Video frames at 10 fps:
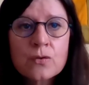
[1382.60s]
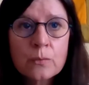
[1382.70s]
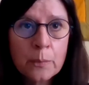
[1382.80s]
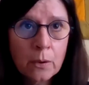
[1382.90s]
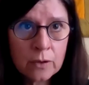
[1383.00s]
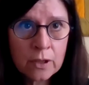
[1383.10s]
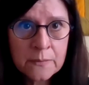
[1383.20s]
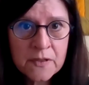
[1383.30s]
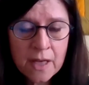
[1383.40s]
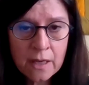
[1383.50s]
support
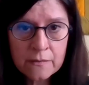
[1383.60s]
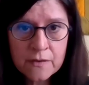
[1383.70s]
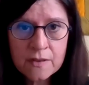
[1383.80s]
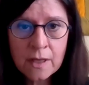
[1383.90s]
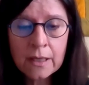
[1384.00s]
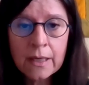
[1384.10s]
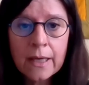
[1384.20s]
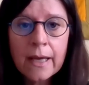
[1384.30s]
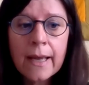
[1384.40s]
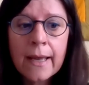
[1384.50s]
themselves
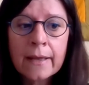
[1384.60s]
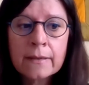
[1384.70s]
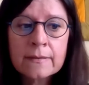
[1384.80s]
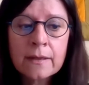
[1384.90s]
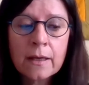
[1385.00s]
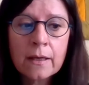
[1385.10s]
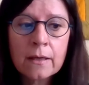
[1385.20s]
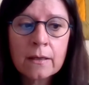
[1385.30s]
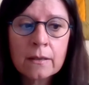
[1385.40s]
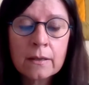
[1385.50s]
and
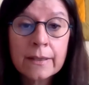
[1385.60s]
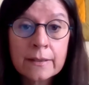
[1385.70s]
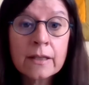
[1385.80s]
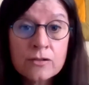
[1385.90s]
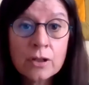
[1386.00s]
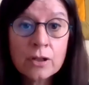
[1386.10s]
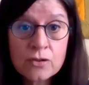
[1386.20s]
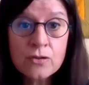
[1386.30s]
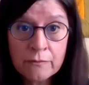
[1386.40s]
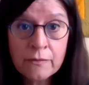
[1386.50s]
they try
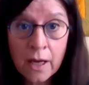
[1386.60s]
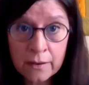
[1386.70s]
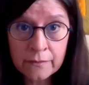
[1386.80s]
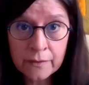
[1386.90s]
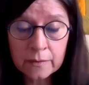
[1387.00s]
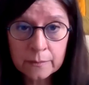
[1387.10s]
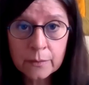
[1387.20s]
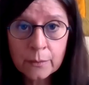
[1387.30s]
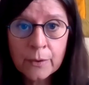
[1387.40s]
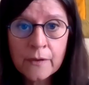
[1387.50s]
to survive
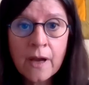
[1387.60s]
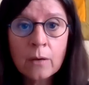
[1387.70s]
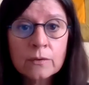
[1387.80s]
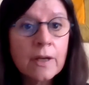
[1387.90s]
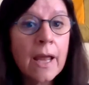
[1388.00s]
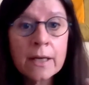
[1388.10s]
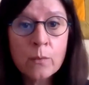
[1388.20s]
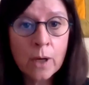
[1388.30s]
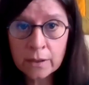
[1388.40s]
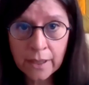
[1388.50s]
without
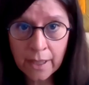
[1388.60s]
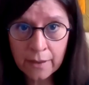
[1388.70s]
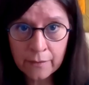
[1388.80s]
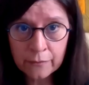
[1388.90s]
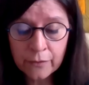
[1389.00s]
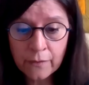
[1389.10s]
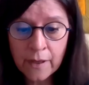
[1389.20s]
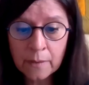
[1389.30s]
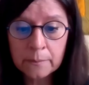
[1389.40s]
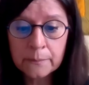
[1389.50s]
anyone caring for
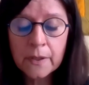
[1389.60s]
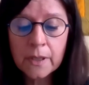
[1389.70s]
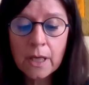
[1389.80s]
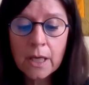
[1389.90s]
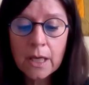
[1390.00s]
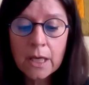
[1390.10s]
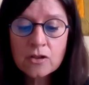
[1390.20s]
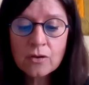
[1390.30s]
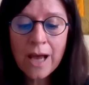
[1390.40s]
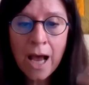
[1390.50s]
them.
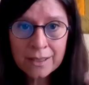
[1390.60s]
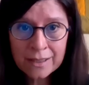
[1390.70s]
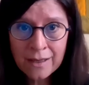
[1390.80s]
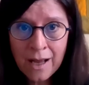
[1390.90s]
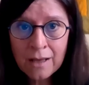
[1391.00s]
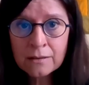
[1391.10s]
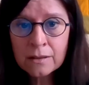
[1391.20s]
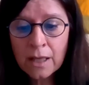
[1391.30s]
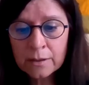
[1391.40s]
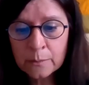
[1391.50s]
So Akira,
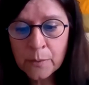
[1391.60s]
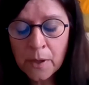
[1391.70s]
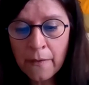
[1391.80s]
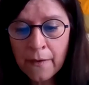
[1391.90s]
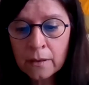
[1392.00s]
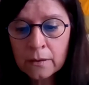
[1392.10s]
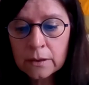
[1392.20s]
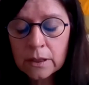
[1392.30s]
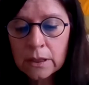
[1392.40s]
the elder brother,